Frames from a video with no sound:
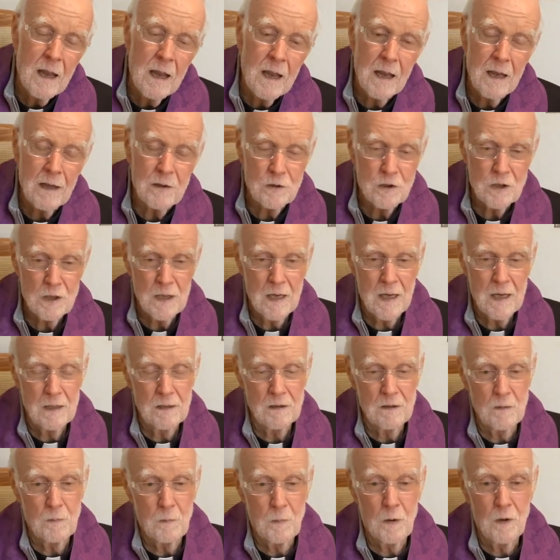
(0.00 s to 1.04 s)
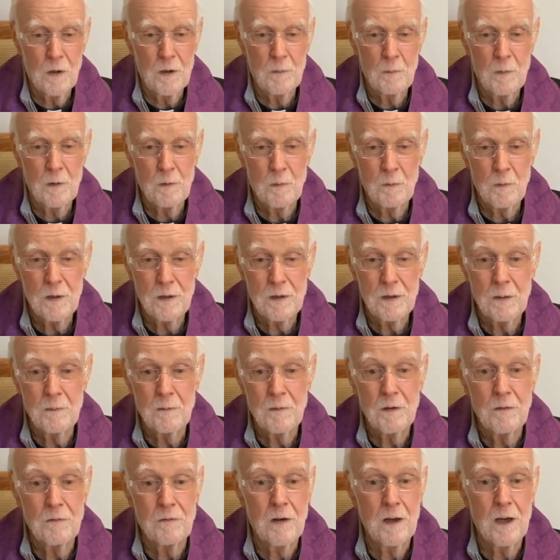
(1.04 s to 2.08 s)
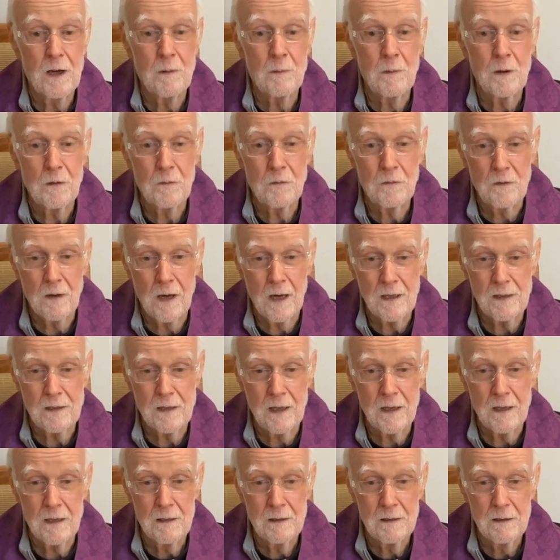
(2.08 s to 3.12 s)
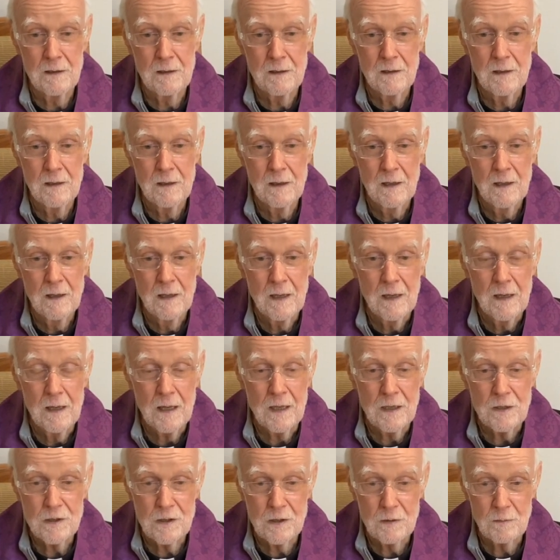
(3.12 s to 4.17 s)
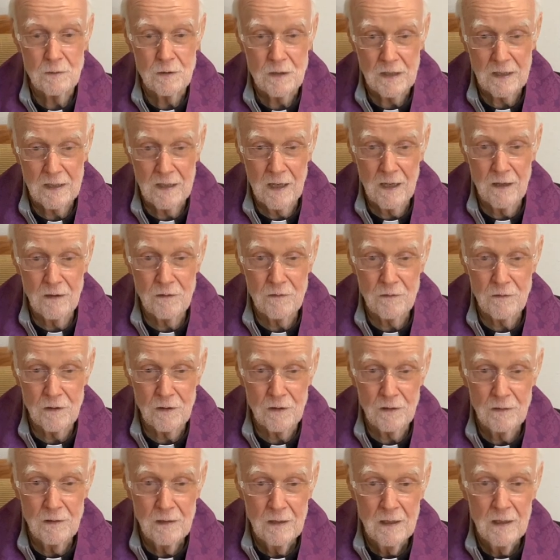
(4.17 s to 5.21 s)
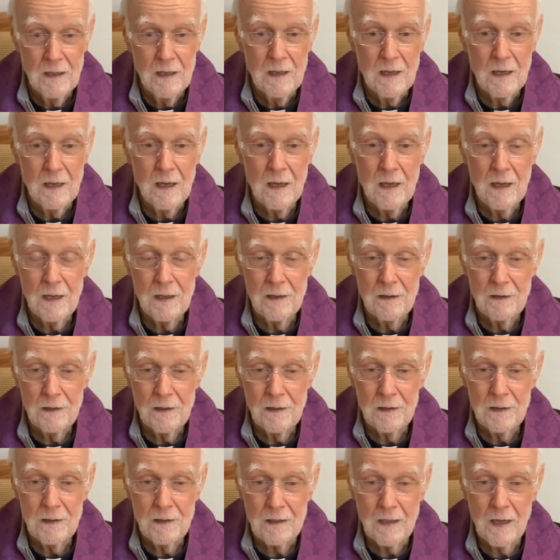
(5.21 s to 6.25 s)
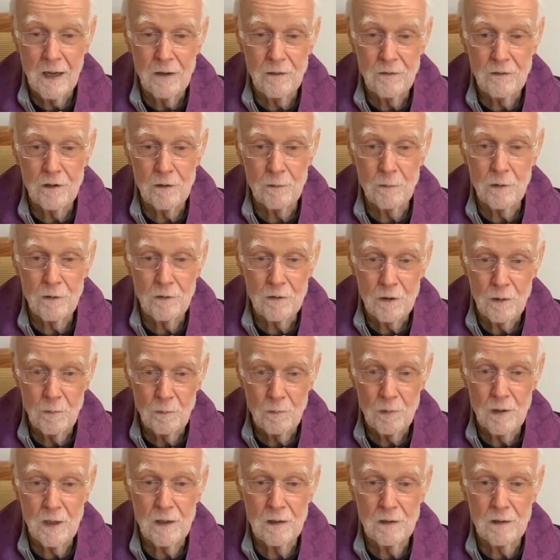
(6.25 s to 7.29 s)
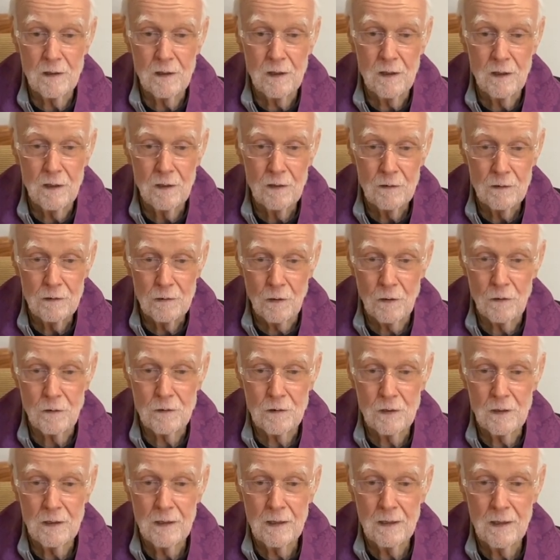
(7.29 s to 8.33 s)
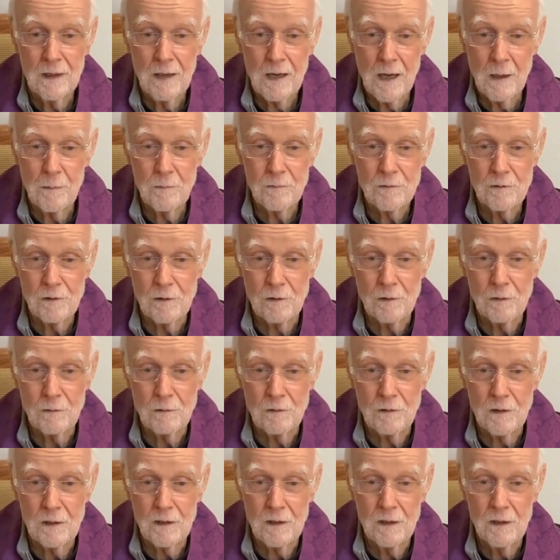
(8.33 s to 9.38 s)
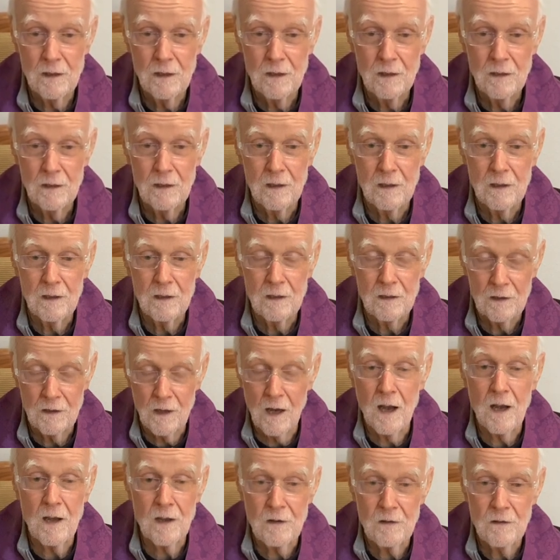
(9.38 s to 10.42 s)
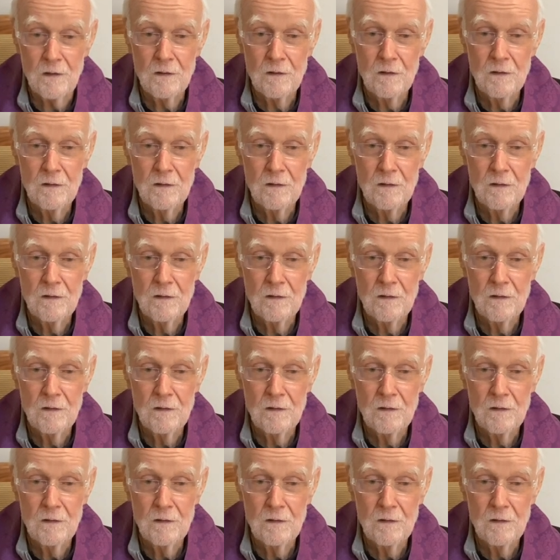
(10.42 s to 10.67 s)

And she had an appointment with them the following Friday. And she went to Gainesville, and the cancer was completely, totally, absolutely gone.